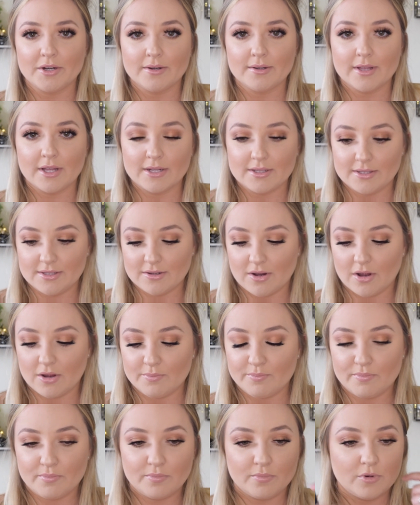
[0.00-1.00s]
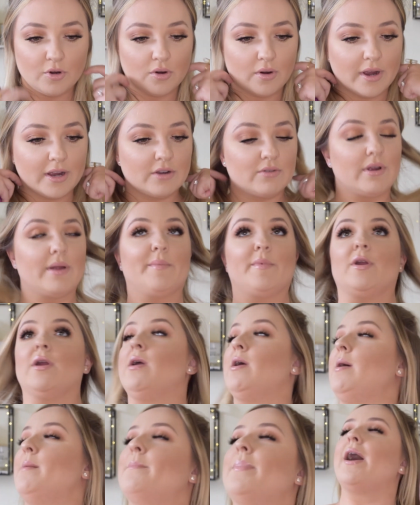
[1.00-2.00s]
That's not correct grammar.
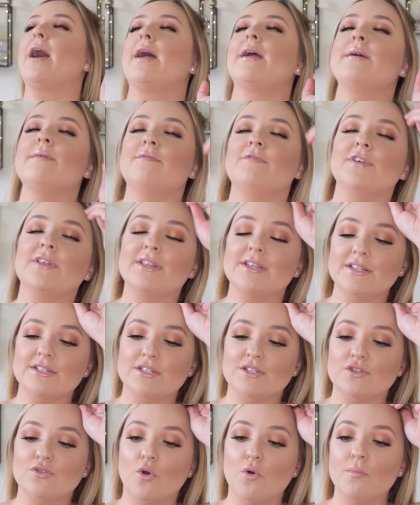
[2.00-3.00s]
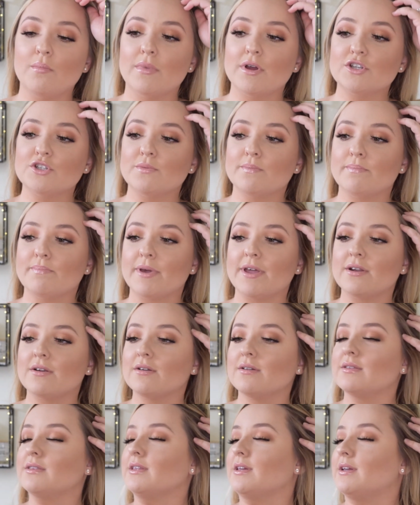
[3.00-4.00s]
But I am feeling so much
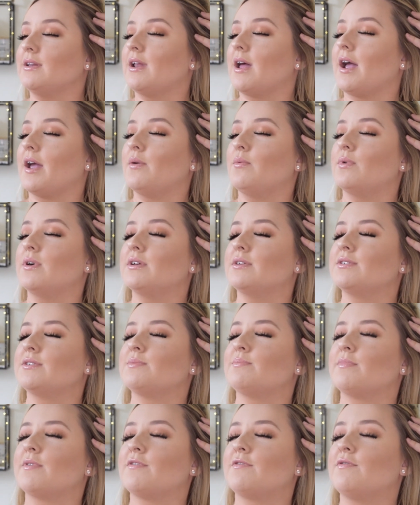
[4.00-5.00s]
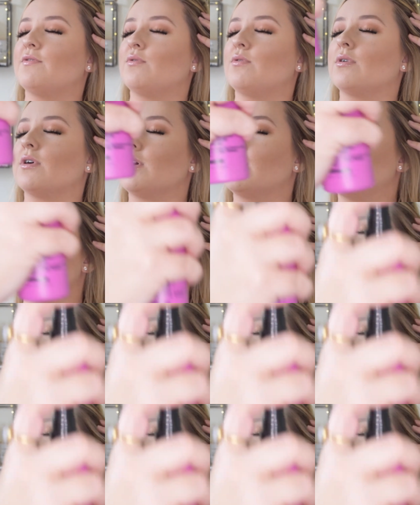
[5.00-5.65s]
better than I was before.